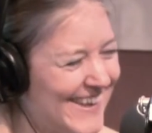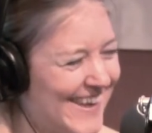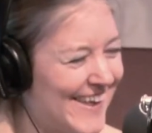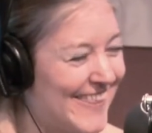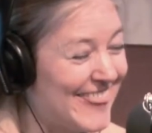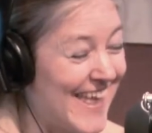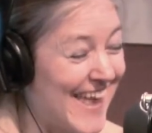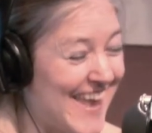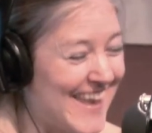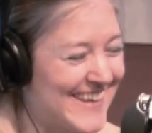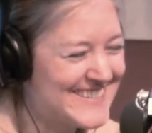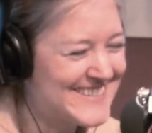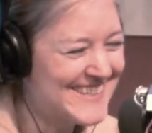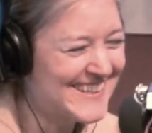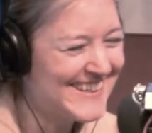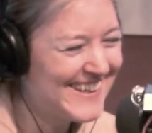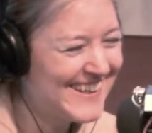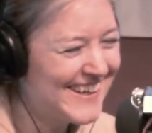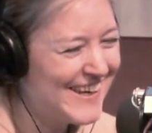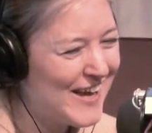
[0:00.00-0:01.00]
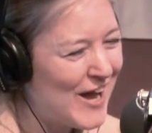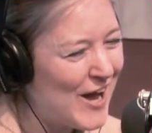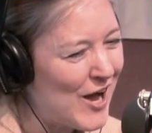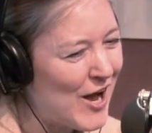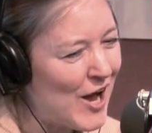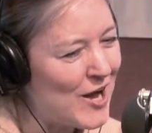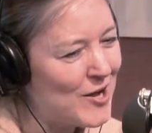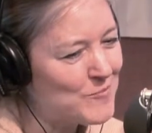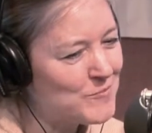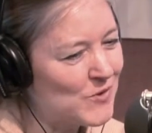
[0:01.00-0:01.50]
Yeah, thanks.
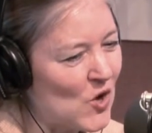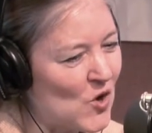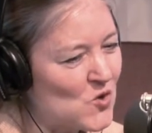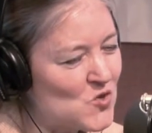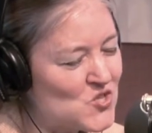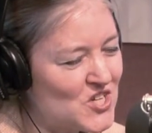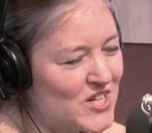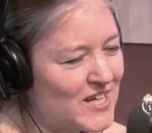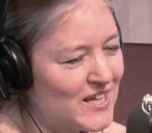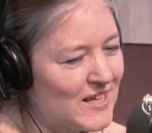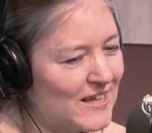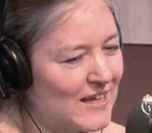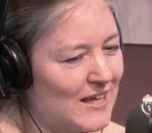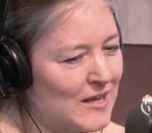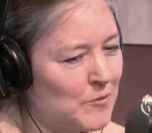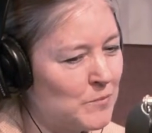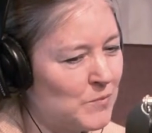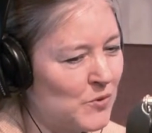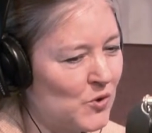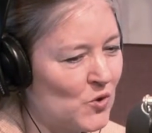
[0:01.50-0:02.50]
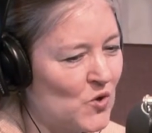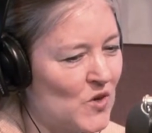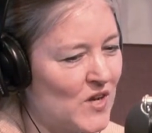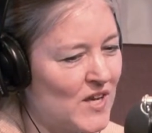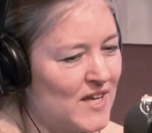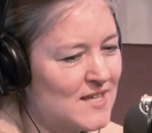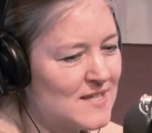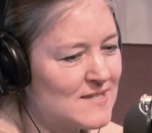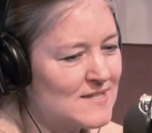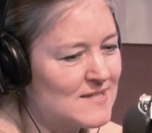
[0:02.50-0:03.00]
Coaching
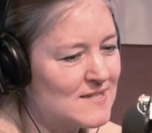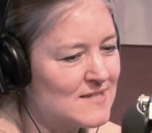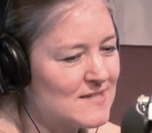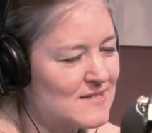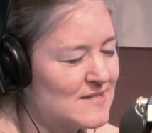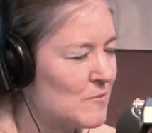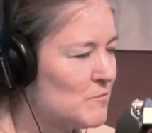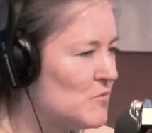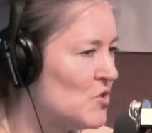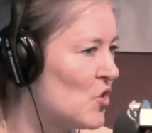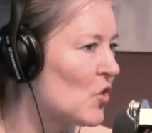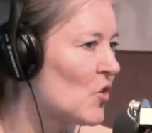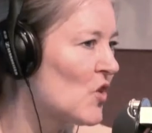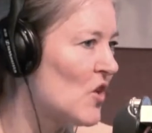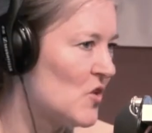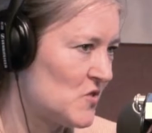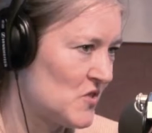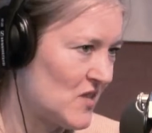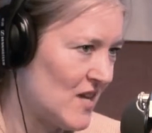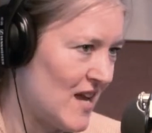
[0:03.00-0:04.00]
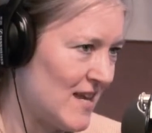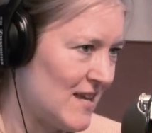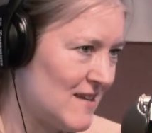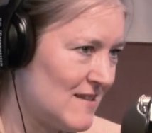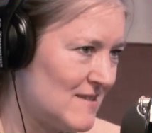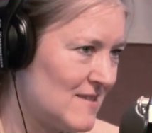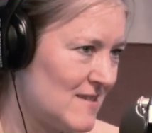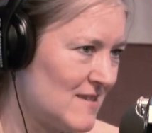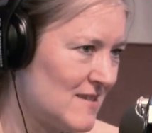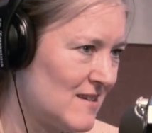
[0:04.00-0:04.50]
employs some
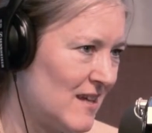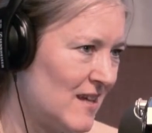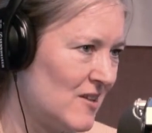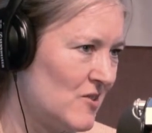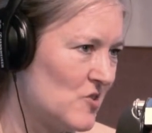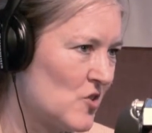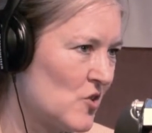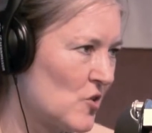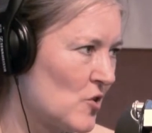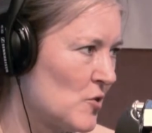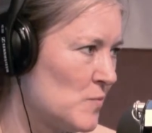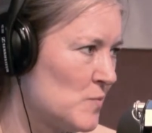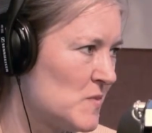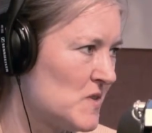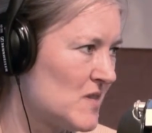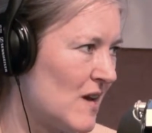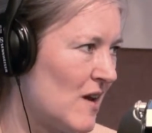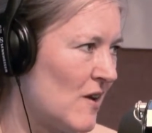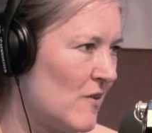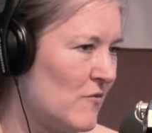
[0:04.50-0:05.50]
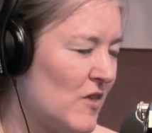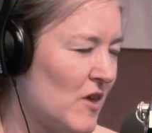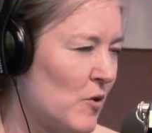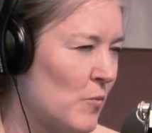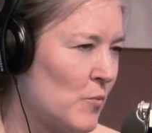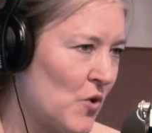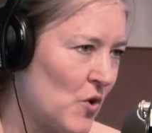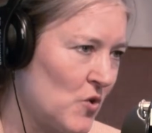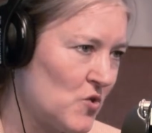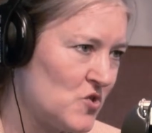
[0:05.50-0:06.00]
neuroscience in terms of the
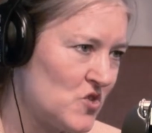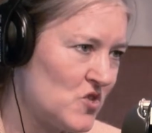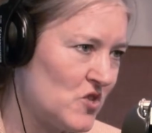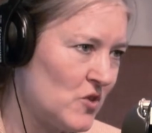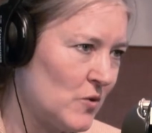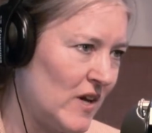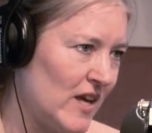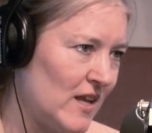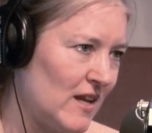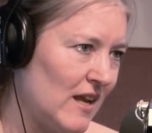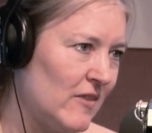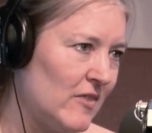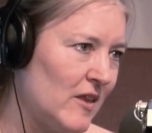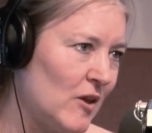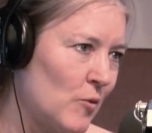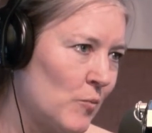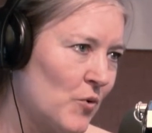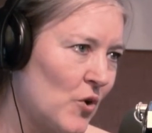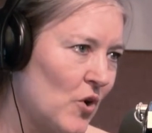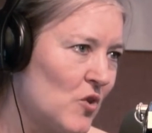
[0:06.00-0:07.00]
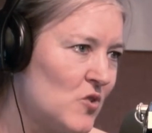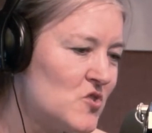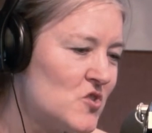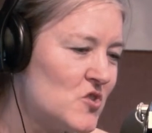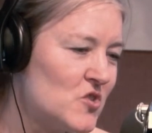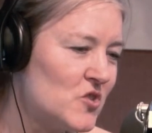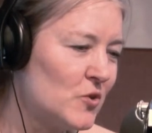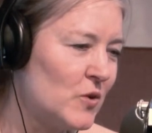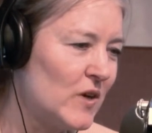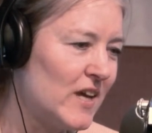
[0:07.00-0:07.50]
approach to it, and the
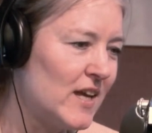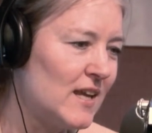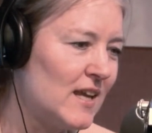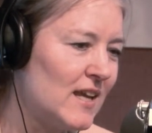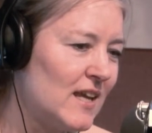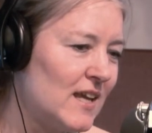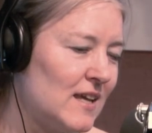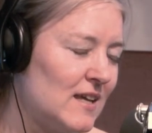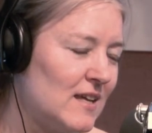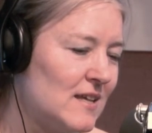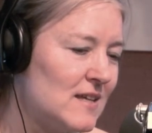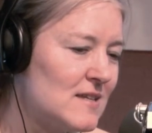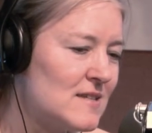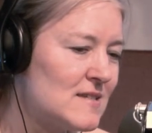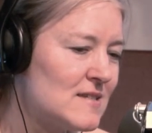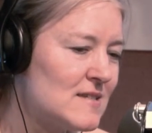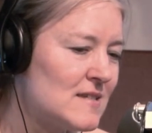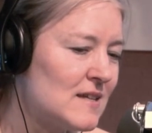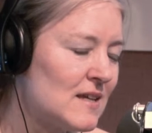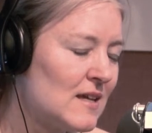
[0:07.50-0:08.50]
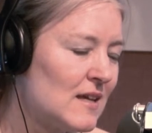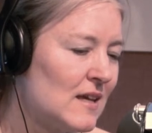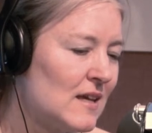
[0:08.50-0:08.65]
approach to it is